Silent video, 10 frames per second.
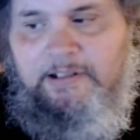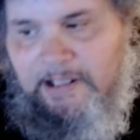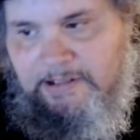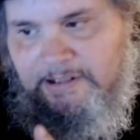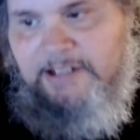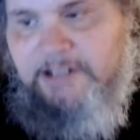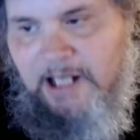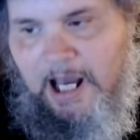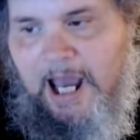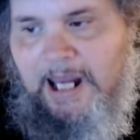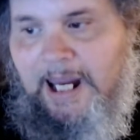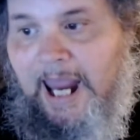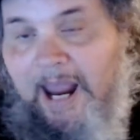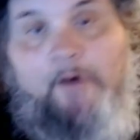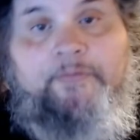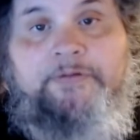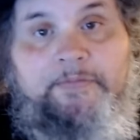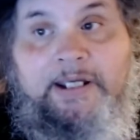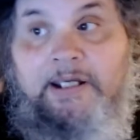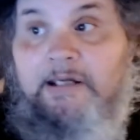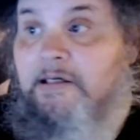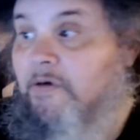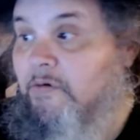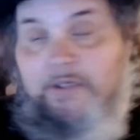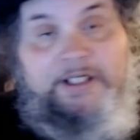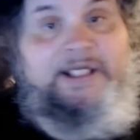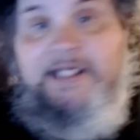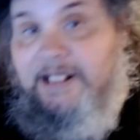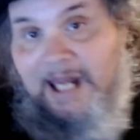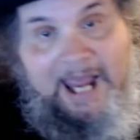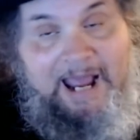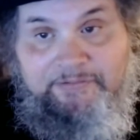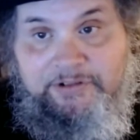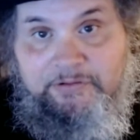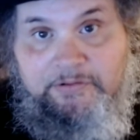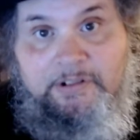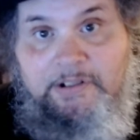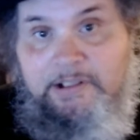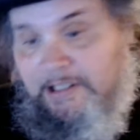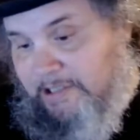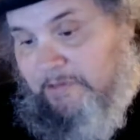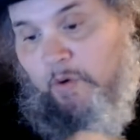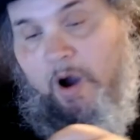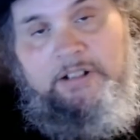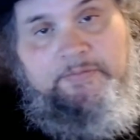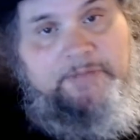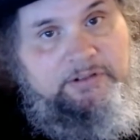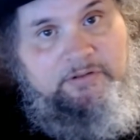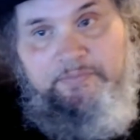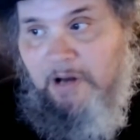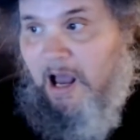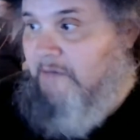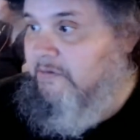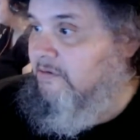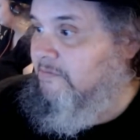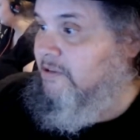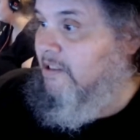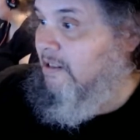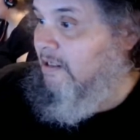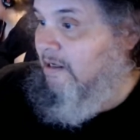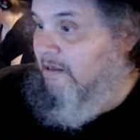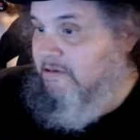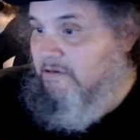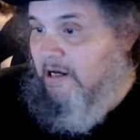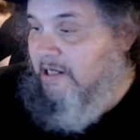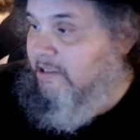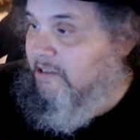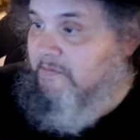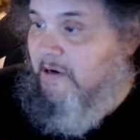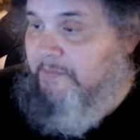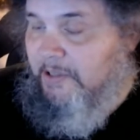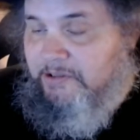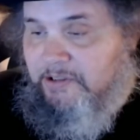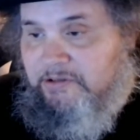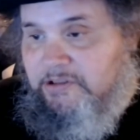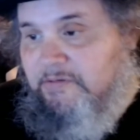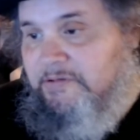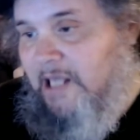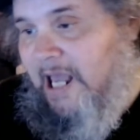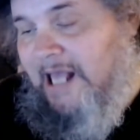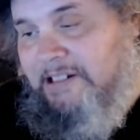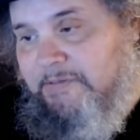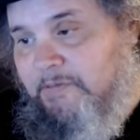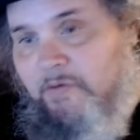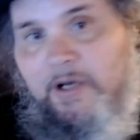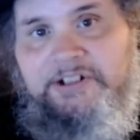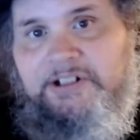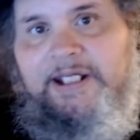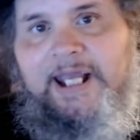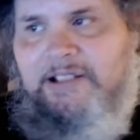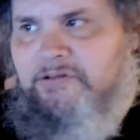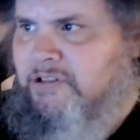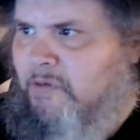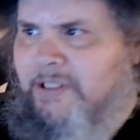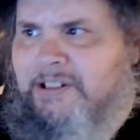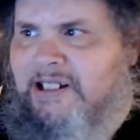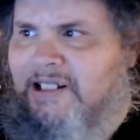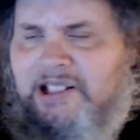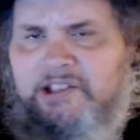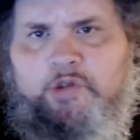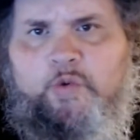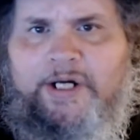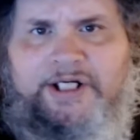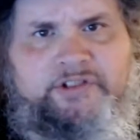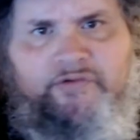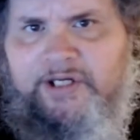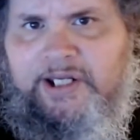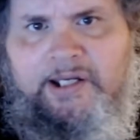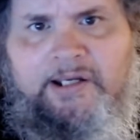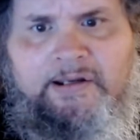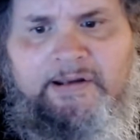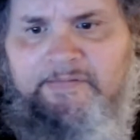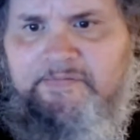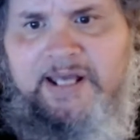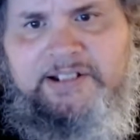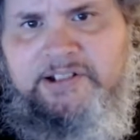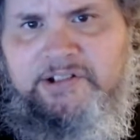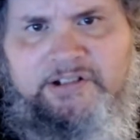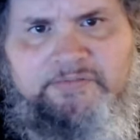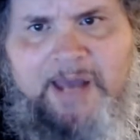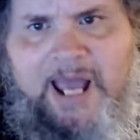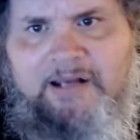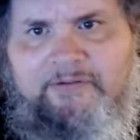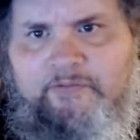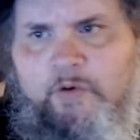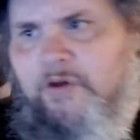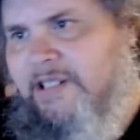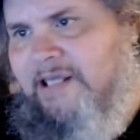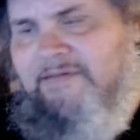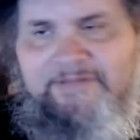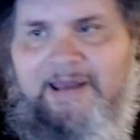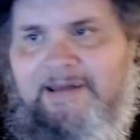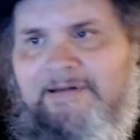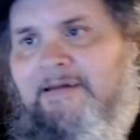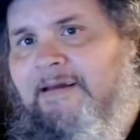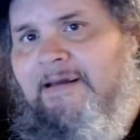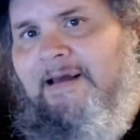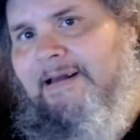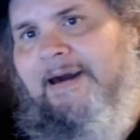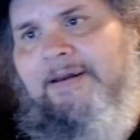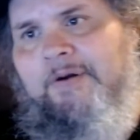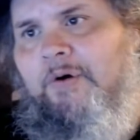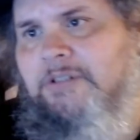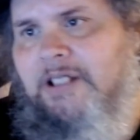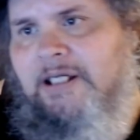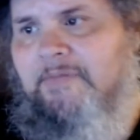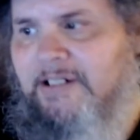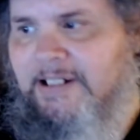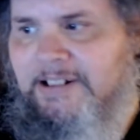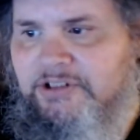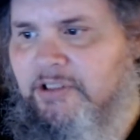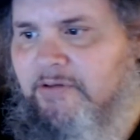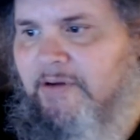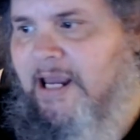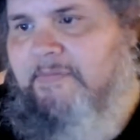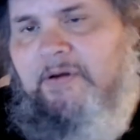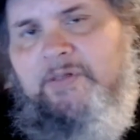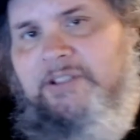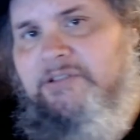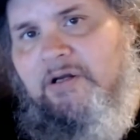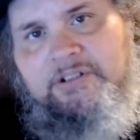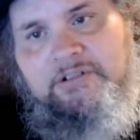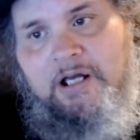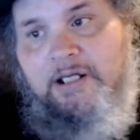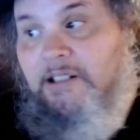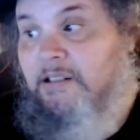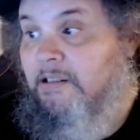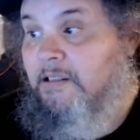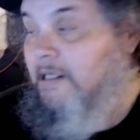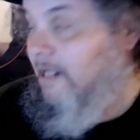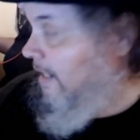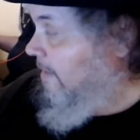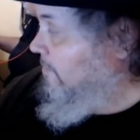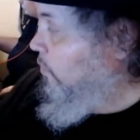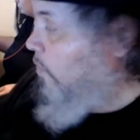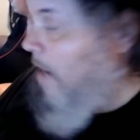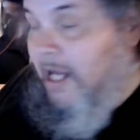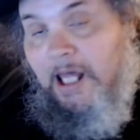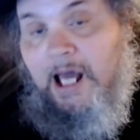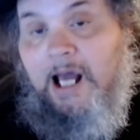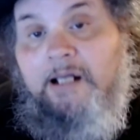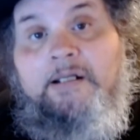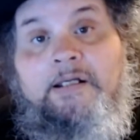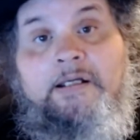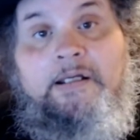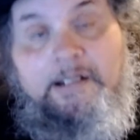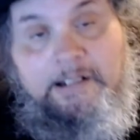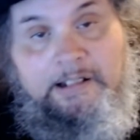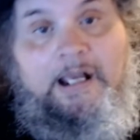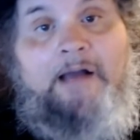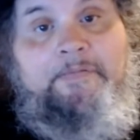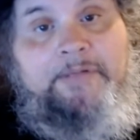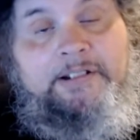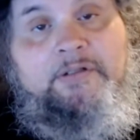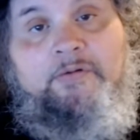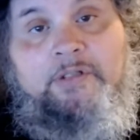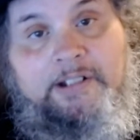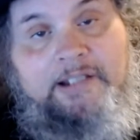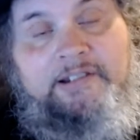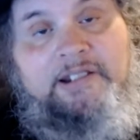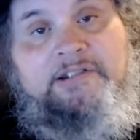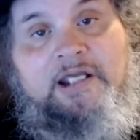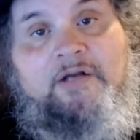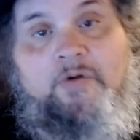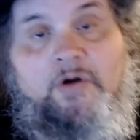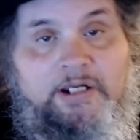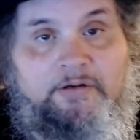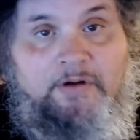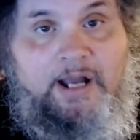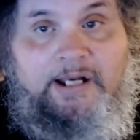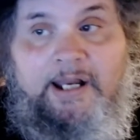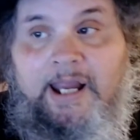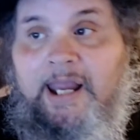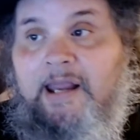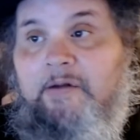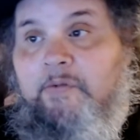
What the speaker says: And this guy helped me when he didn't have to. He walked me through problems. You know, I hit him up on YouTube, so I asked him a question. He answered it. We did like 23 messages back and forth, and then I got a hold of him on Instagram, and we started talking, and voila, he got me to get this thing working right, and we